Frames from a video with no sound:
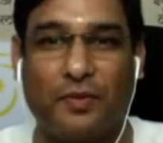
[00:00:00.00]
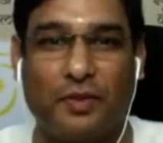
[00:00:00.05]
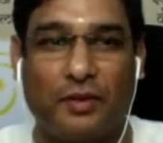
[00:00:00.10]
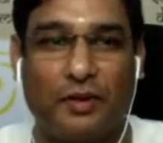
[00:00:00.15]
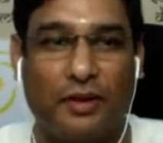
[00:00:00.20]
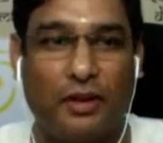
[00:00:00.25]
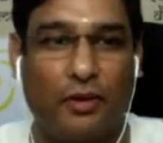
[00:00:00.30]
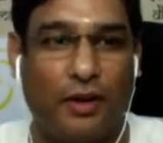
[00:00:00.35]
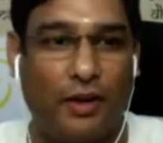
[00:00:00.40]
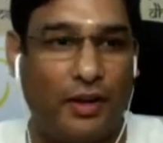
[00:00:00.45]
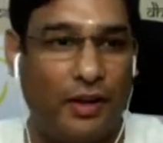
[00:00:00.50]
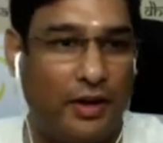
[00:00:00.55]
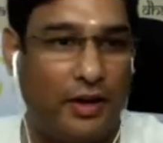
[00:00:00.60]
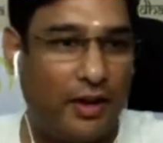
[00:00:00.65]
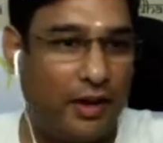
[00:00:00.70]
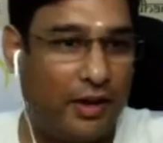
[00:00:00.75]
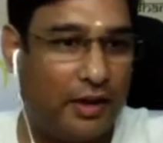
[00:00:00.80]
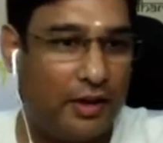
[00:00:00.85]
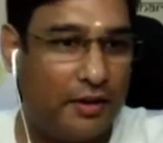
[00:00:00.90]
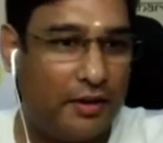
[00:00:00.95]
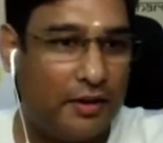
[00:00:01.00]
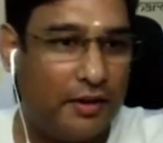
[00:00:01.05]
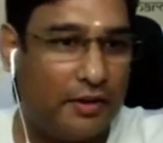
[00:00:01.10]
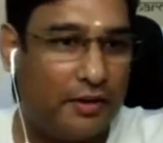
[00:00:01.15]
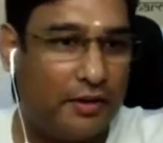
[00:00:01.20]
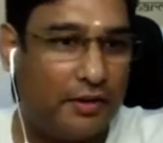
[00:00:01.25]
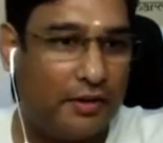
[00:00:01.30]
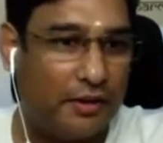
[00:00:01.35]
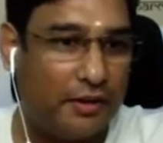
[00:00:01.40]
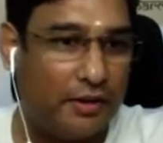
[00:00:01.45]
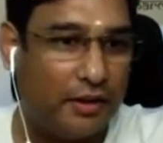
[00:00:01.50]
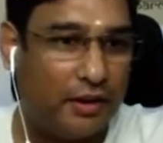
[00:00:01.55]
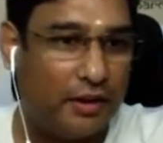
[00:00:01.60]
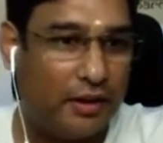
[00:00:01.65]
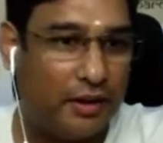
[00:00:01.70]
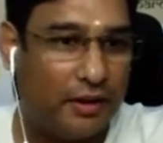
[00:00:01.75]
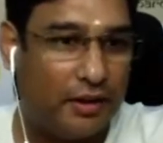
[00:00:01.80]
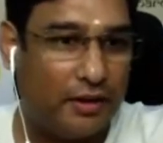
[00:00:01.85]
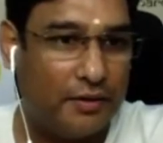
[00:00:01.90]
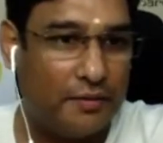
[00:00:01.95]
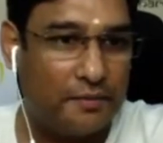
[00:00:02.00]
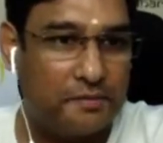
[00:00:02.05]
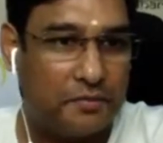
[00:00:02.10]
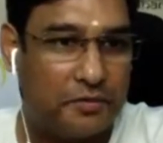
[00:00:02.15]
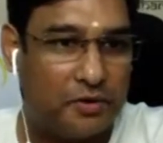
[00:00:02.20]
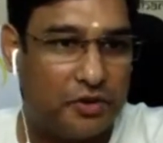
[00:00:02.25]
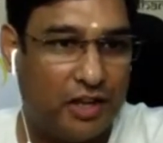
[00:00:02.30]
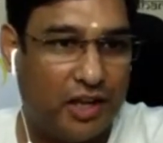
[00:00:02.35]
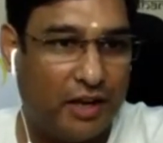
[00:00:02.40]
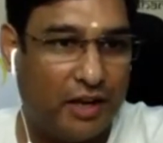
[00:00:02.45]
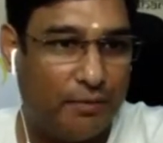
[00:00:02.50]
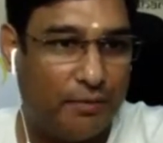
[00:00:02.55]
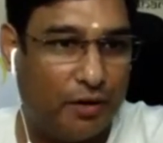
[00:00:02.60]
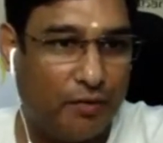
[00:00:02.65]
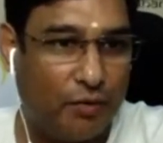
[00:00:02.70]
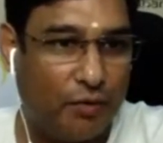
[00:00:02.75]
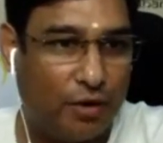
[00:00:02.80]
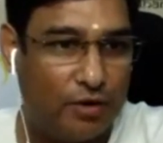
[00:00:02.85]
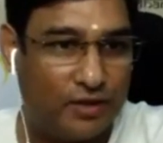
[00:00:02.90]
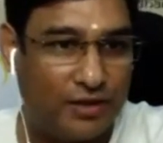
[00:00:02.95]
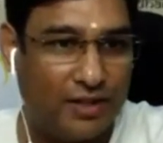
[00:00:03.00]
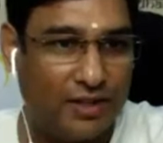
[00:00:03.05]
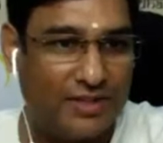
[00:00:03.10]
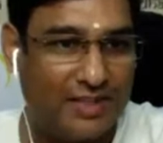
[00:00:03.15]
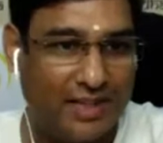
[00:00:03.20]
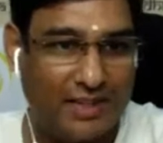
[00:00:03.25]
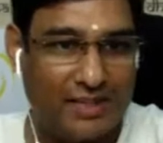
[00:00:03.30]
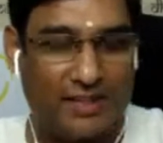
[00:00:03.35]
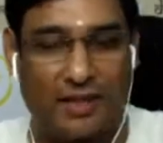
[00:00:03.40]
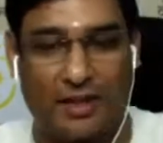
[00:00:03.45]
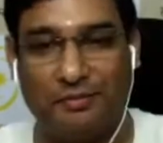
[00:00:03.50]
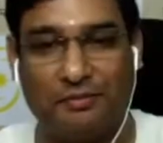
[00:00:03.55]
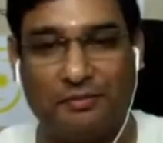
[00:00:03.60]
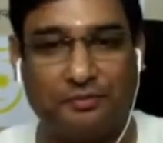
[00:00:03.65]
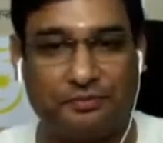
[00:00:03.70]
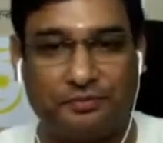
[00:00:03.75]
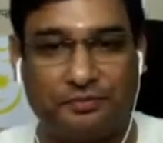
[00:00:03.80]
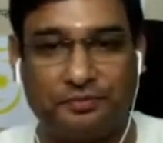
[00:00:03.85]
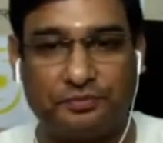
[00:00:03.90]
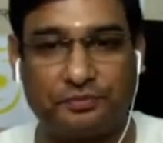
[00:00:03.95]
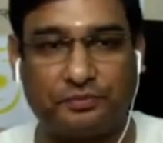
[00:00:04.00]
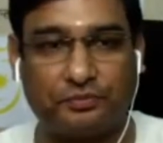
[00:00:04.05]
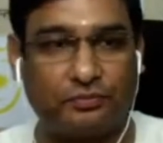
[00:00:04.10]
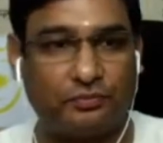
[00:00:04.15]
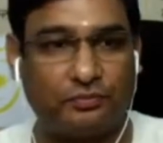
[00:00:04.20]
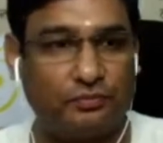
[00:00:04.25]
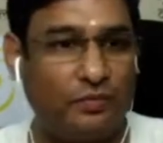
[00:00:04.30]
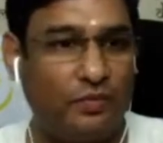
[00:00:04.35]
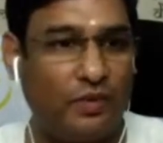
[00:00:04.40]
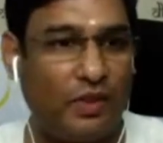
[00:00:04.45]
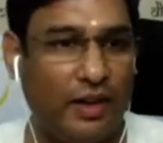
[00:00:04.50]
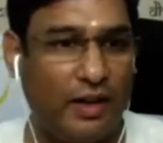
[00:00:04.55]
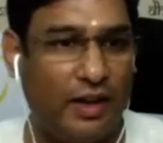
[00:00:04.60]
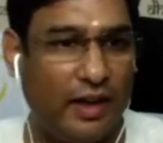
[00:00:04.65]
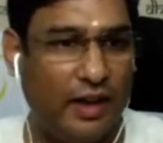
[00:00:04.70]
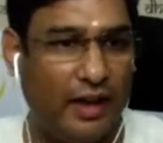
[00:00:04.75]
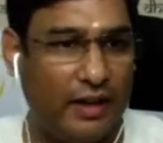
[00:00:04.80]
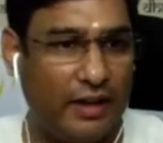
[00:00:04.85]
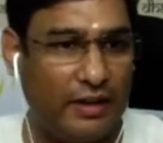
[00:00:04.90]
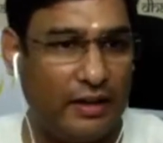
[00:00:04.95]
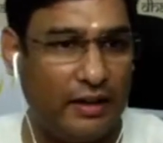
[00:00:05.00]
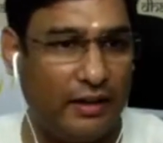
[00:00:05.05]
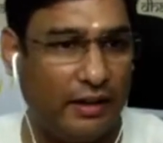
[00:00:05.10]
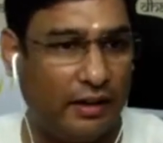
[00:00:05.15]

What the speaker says: Now, other day, Jamma was in the center and